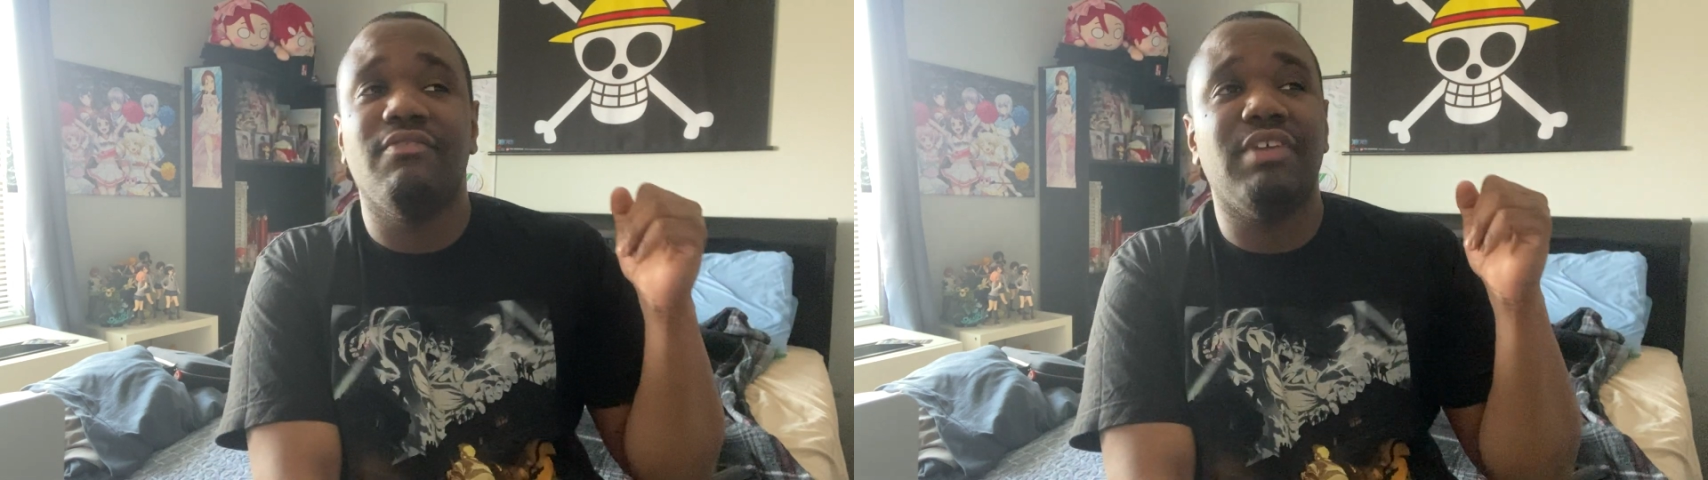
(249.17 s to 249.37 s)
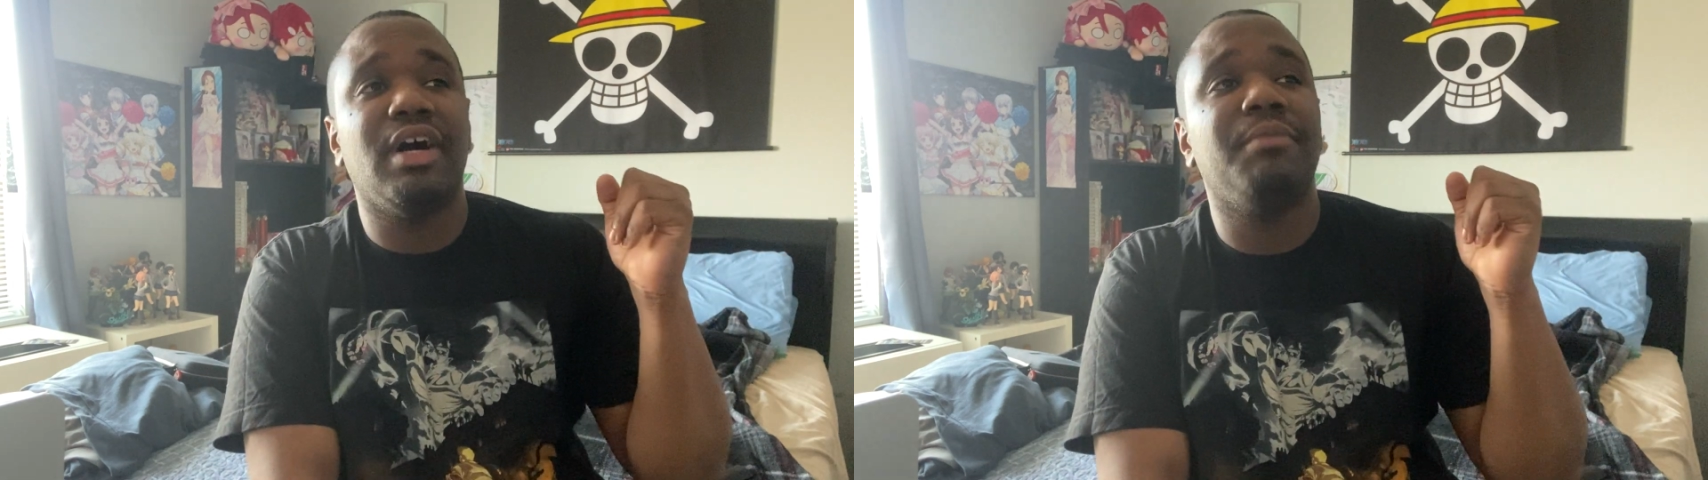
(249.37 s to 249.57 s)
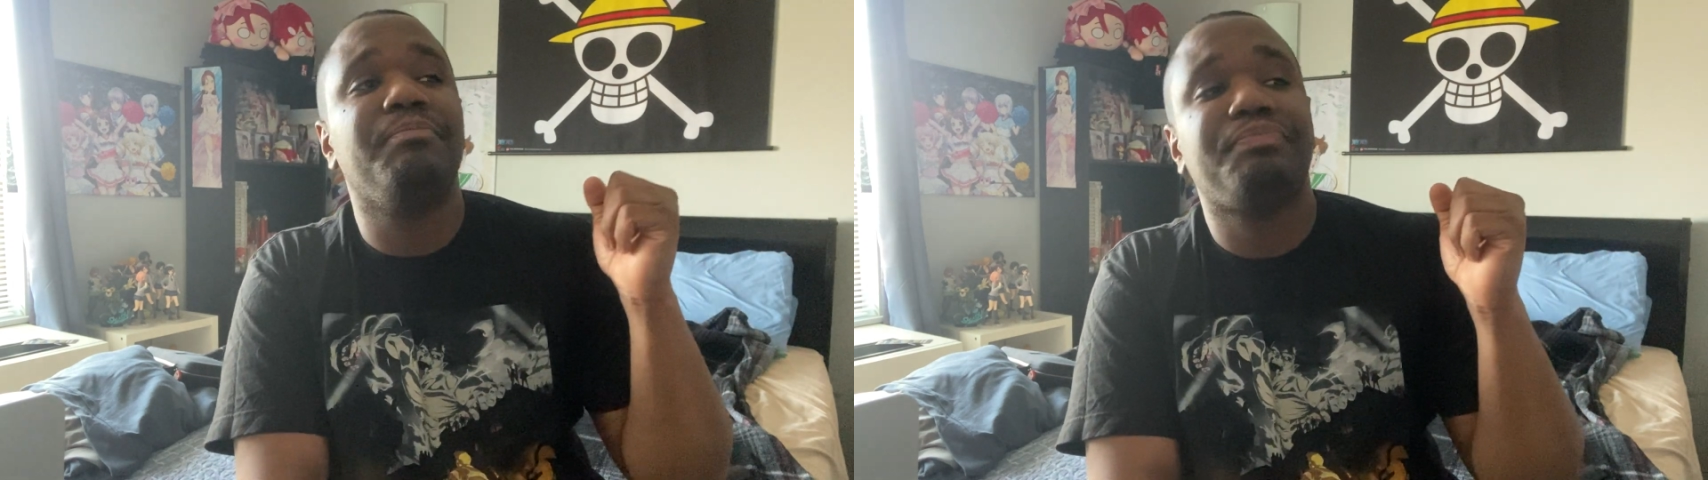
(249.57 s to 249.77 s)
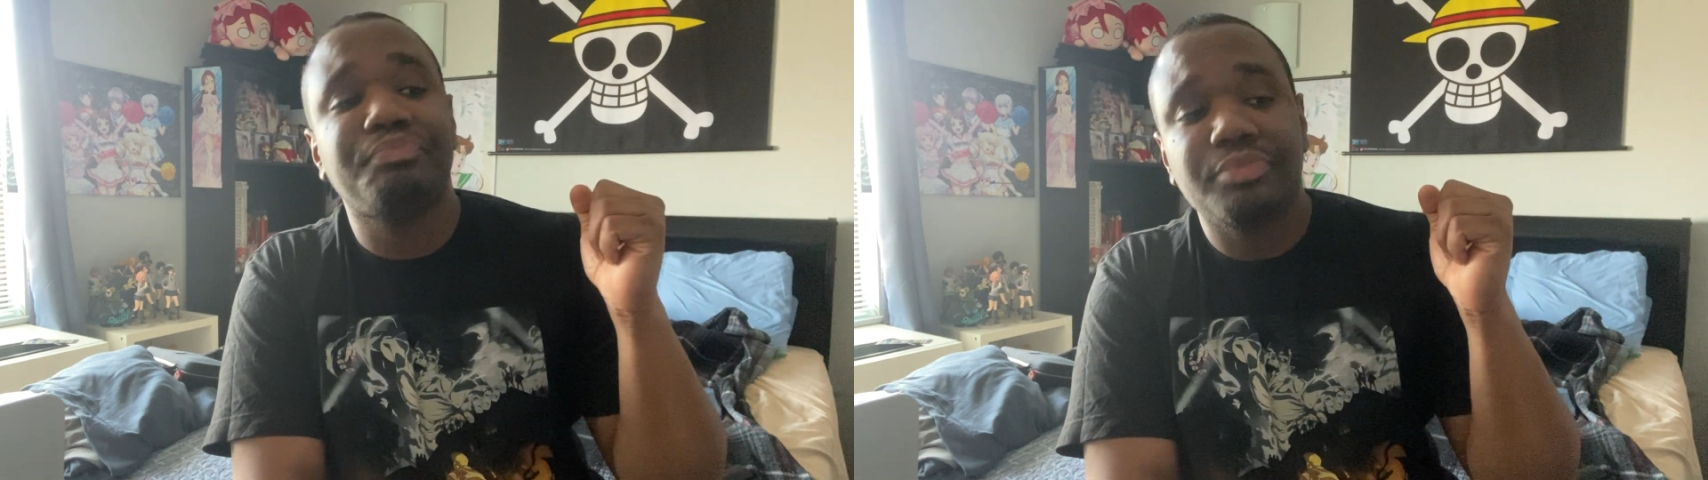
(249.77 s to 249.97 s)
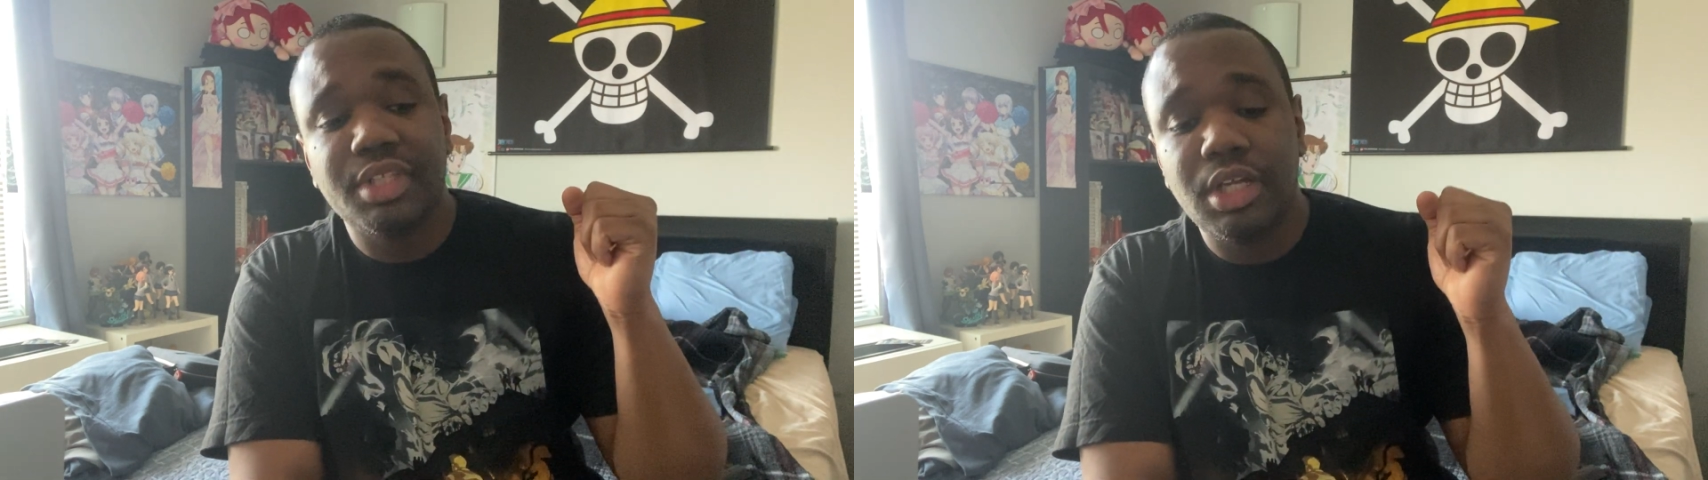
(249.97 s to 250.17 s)

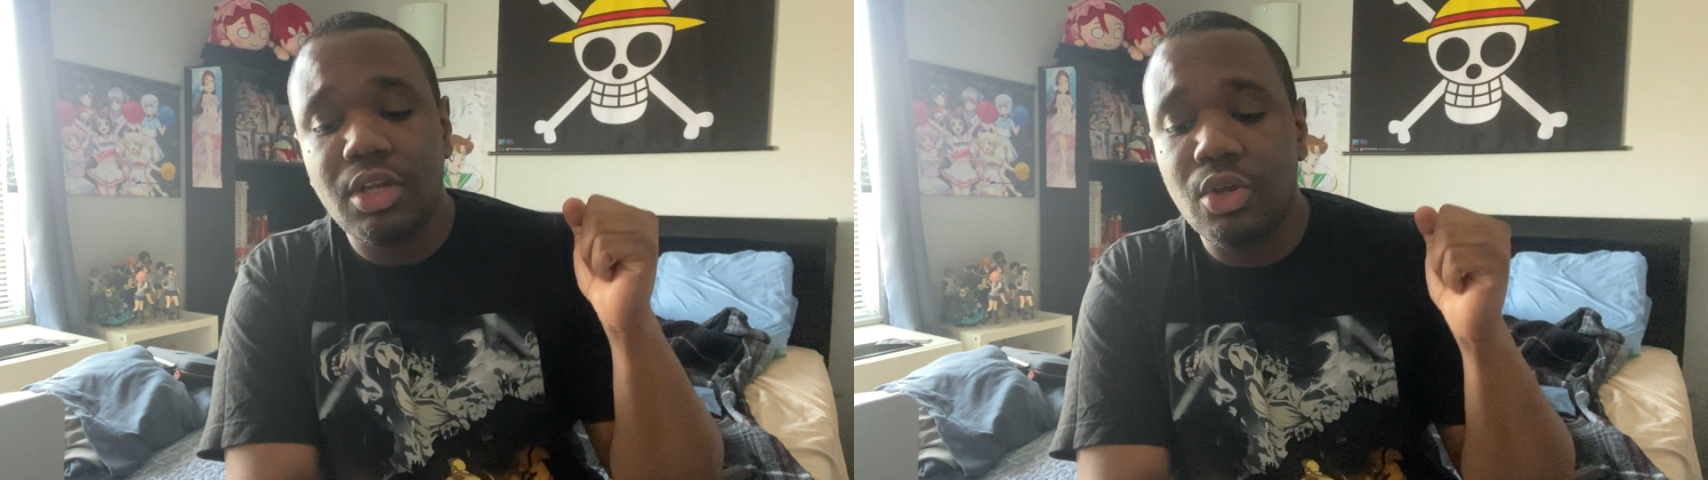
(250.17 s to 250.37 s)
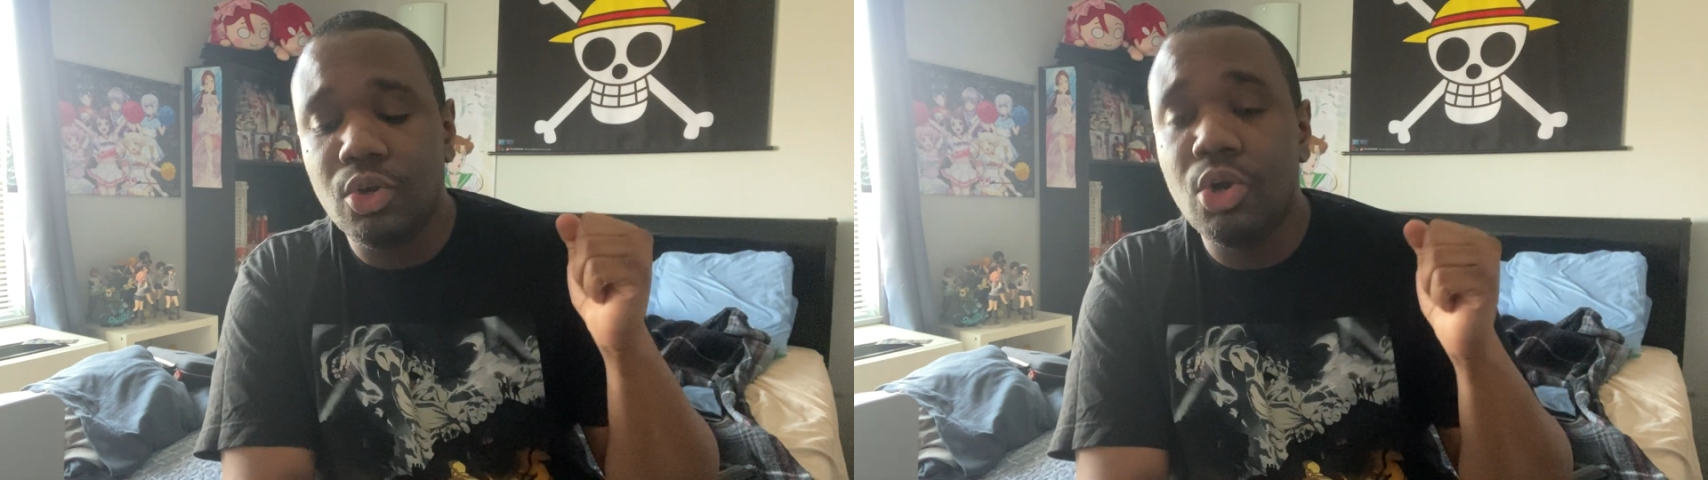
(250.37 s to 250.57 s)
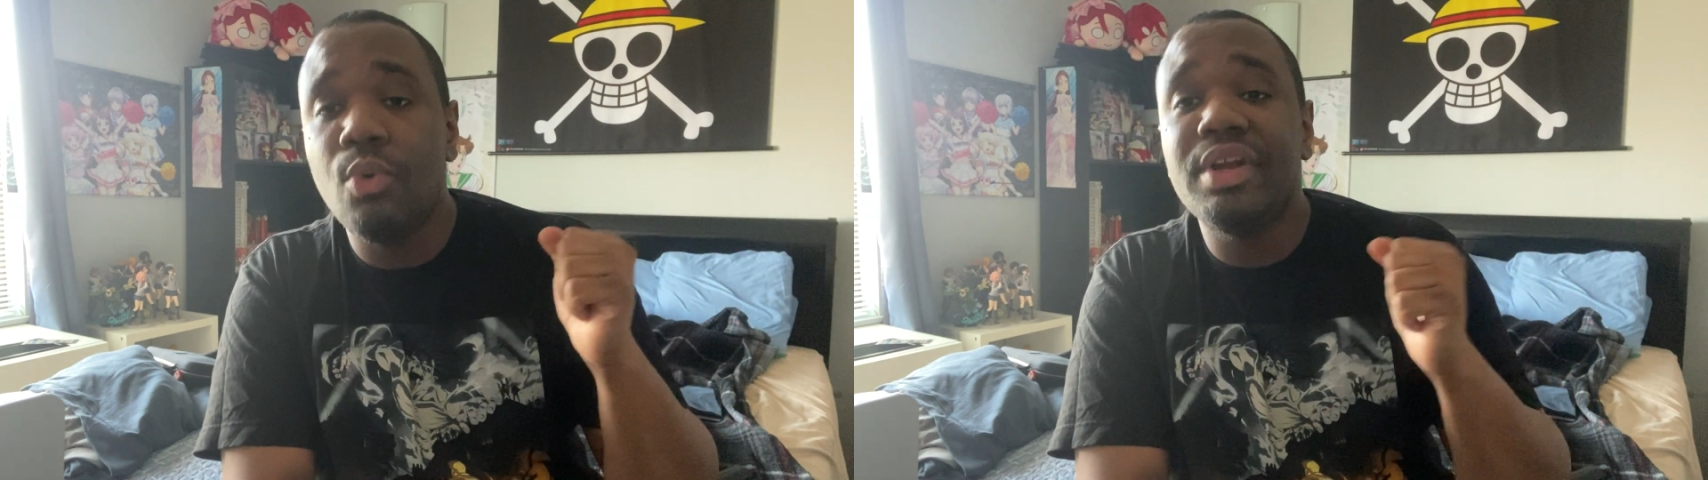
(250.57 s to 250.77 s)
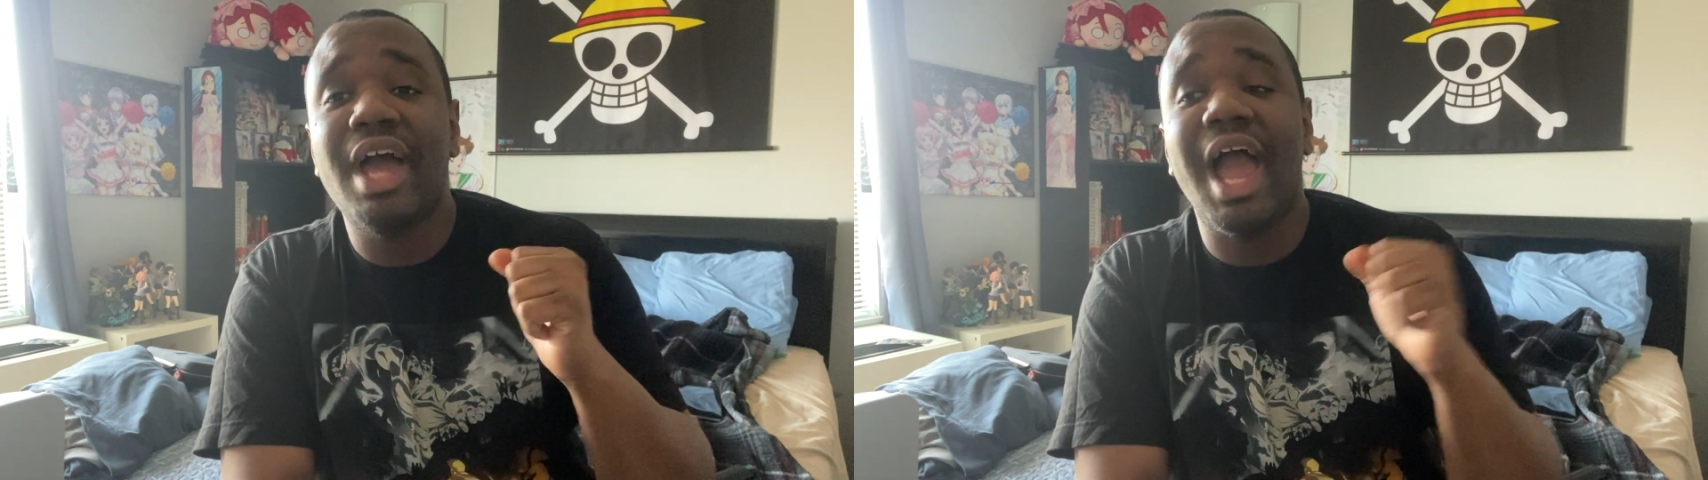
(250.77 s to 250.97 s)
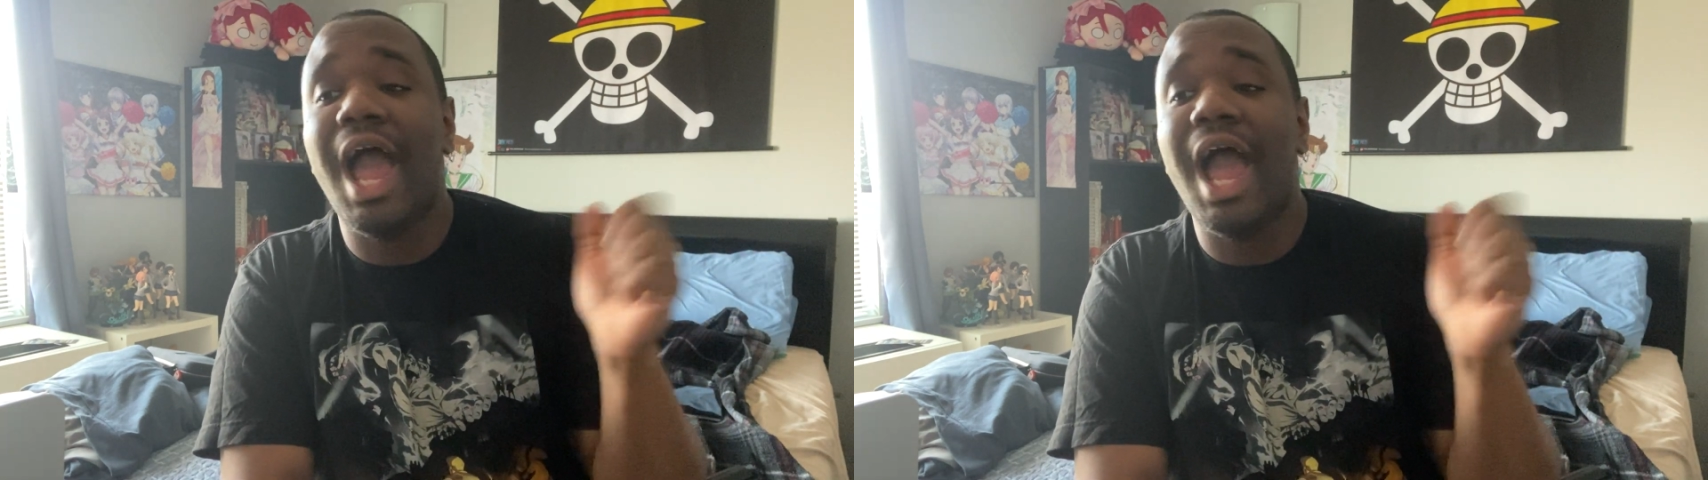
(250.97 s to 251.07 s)
Going